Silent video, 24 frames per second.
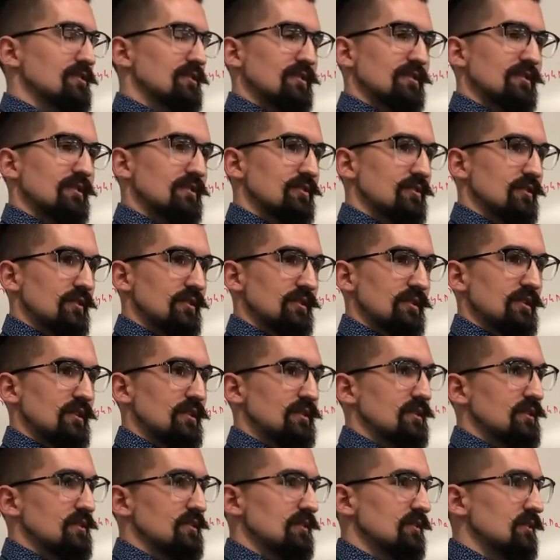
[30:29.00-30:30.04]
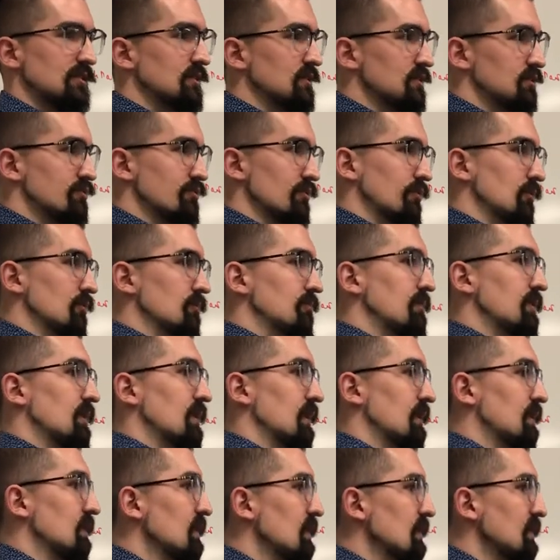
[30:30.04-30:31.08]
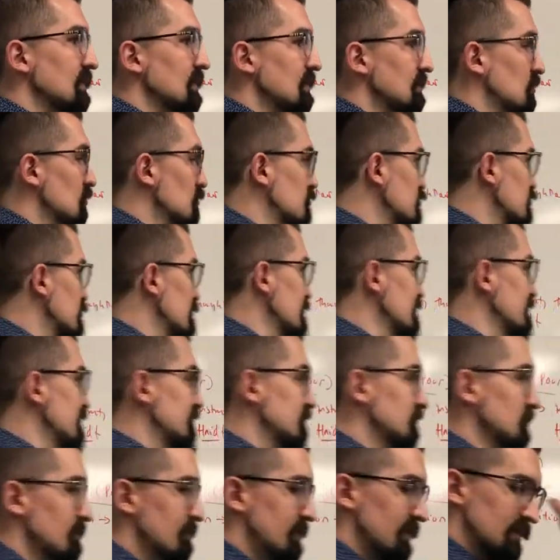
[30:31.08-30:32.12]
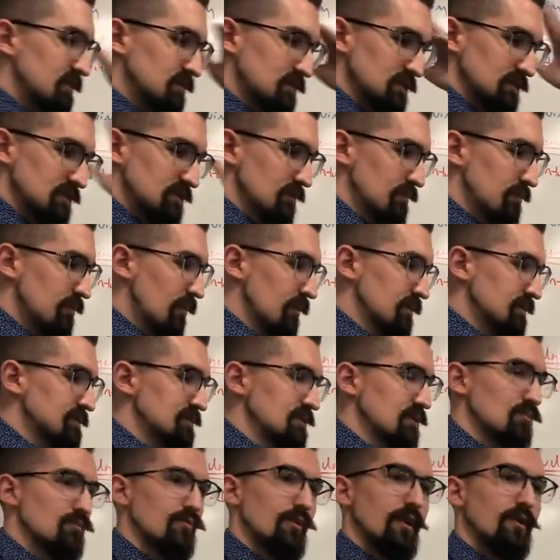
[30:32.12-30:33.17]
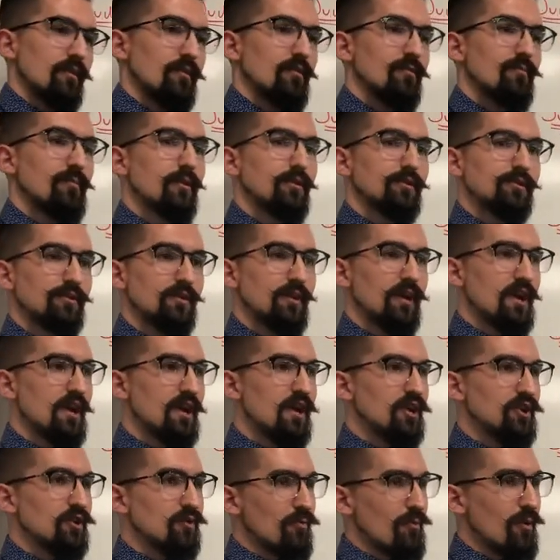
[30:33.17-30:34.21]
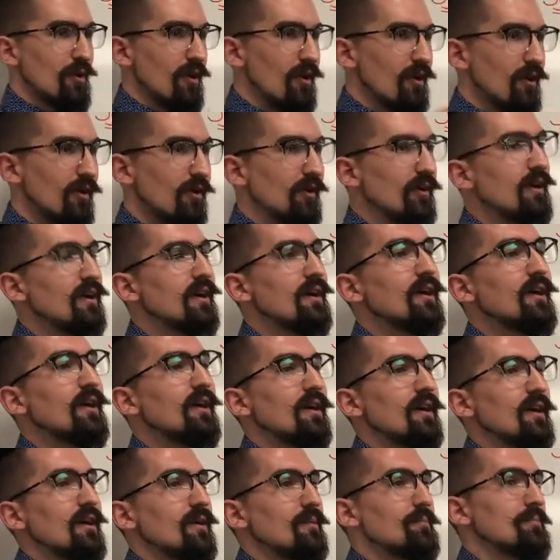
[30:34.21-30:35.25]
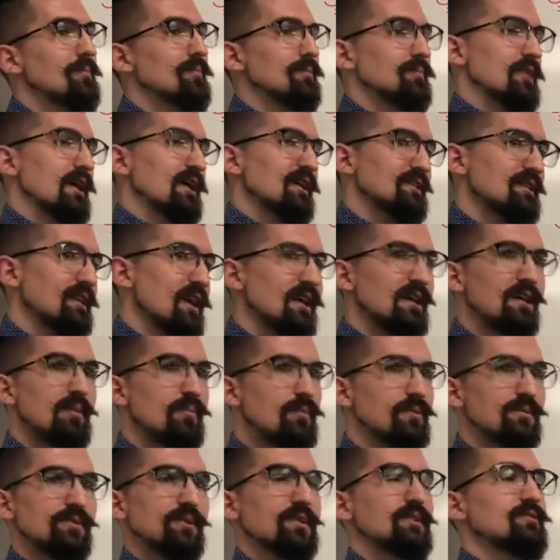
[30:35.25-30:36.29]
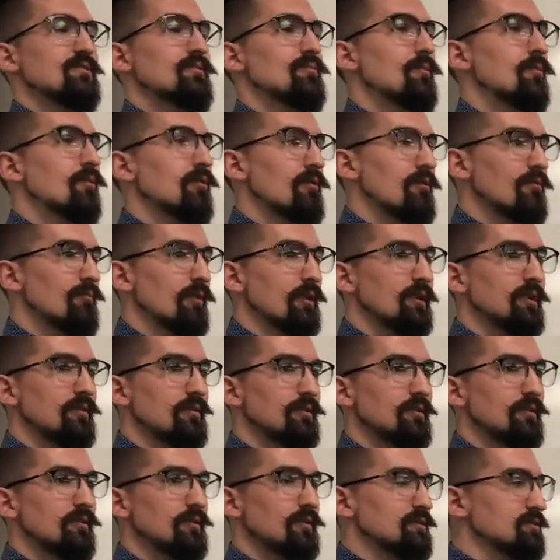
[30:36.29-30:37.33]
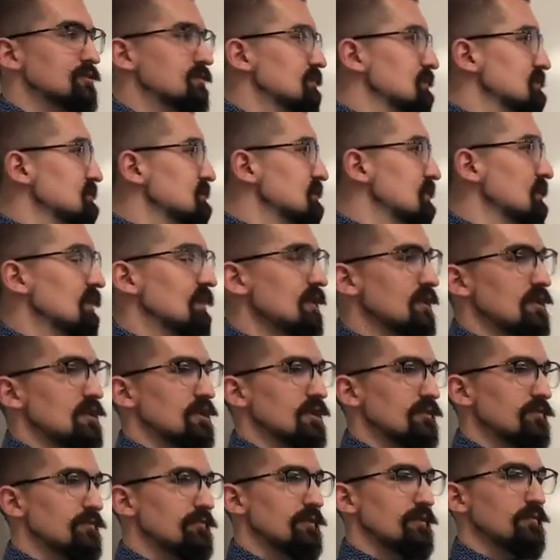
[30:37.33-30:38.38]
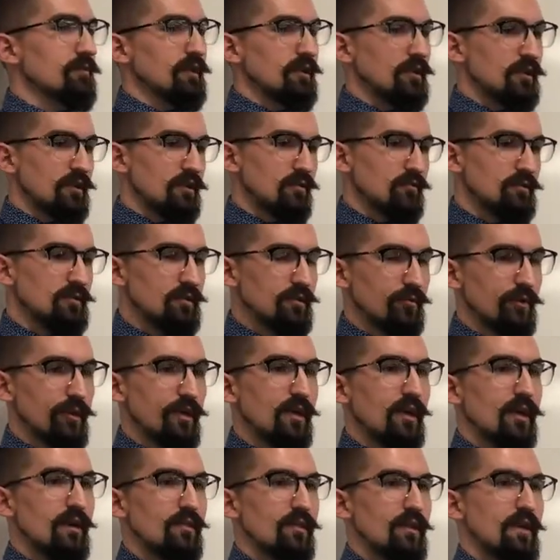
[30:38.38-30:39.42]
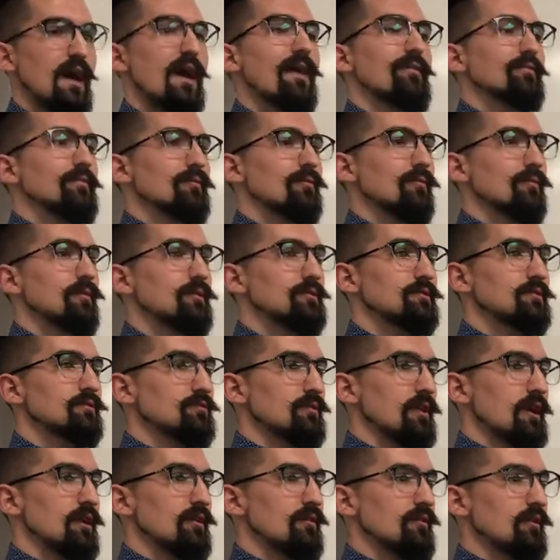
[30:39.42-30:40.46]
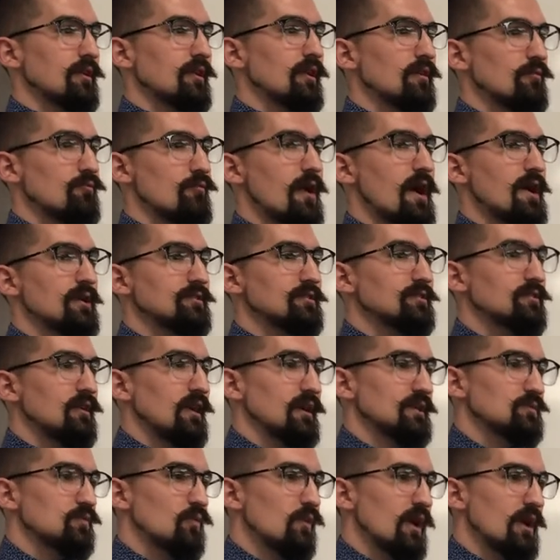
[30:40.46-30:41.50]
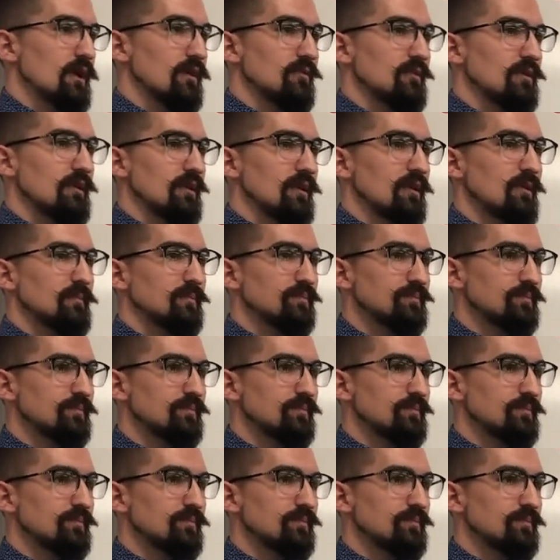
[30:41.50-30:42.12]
decisions and isn't controlled by, you know, primitive limbic system parts of their brain or their emotion, you're wrong. Uh, like ninety percent or more of what you do is just, you get a feeling, you do it, and then afterwards you try to uh, rationalize why you did it.